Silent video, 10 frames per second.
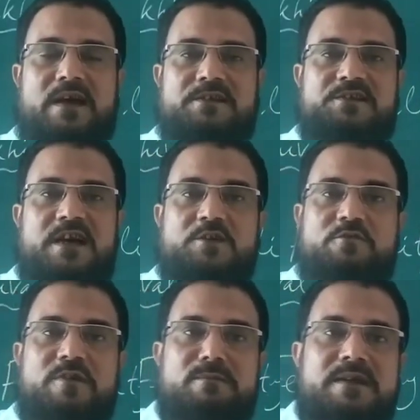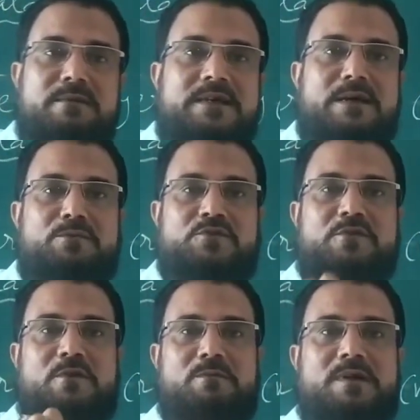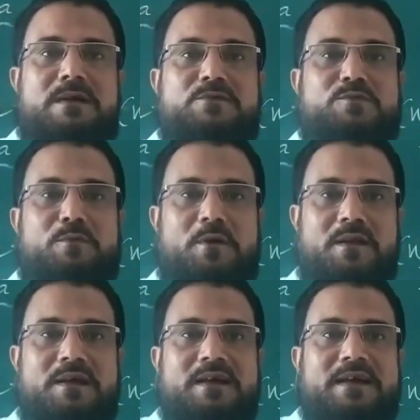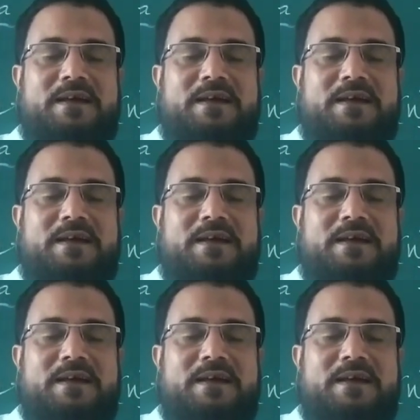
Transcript: size of family becomes small.